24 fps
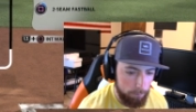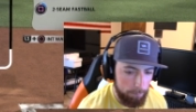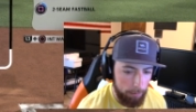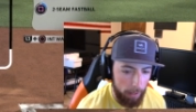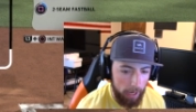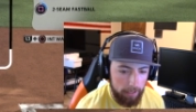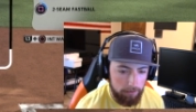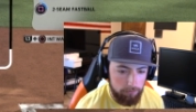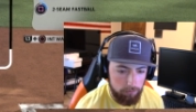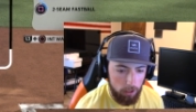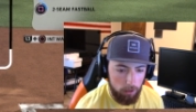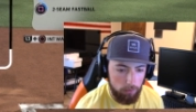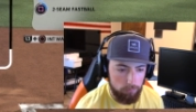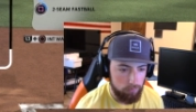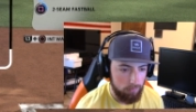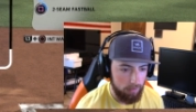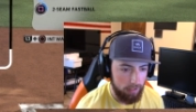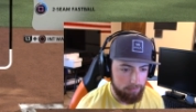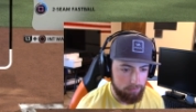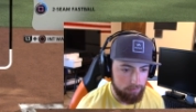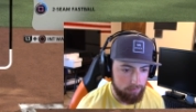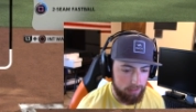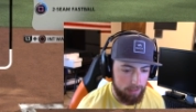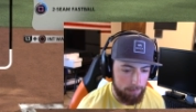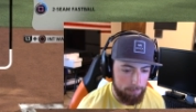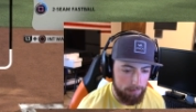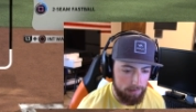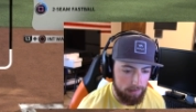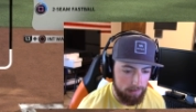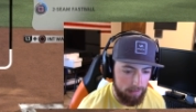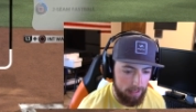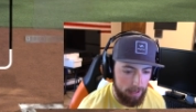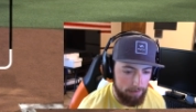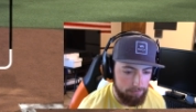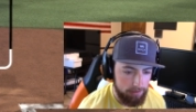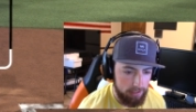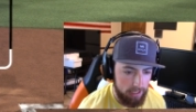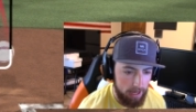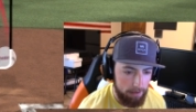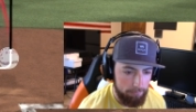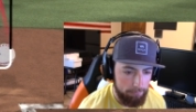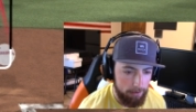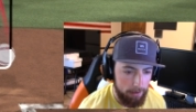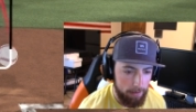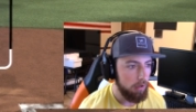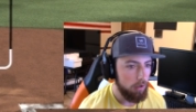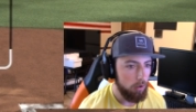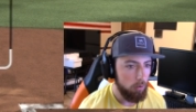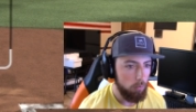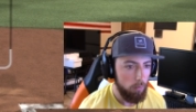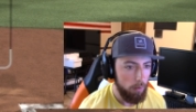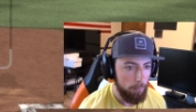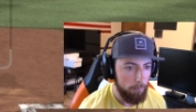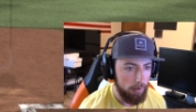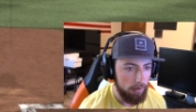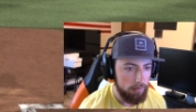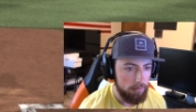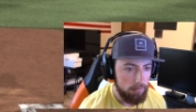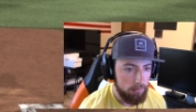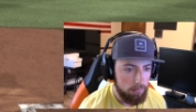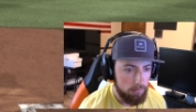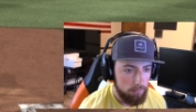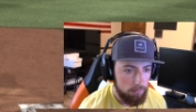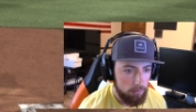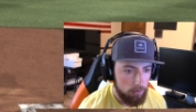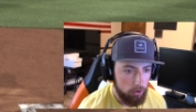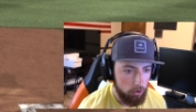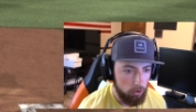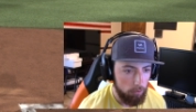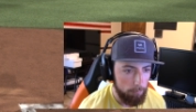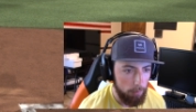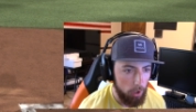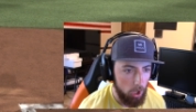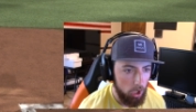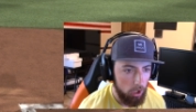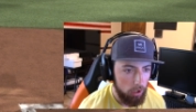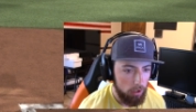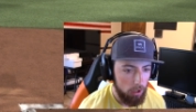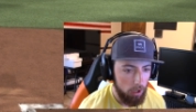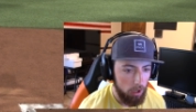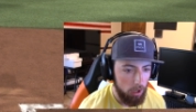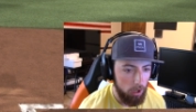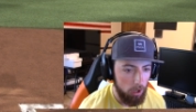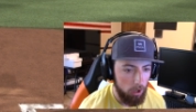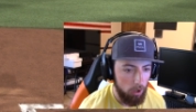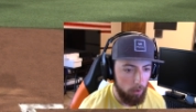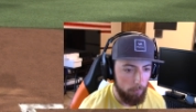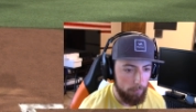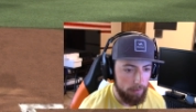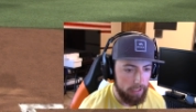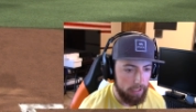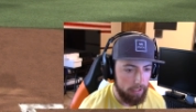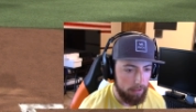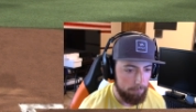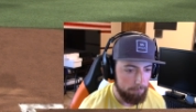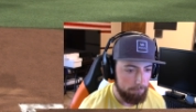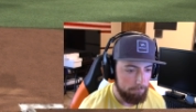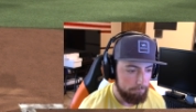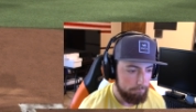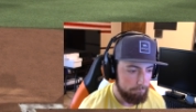Pedro, so let's just keep in the lefty. F it. 1-1, curveball. Oh, we hit him.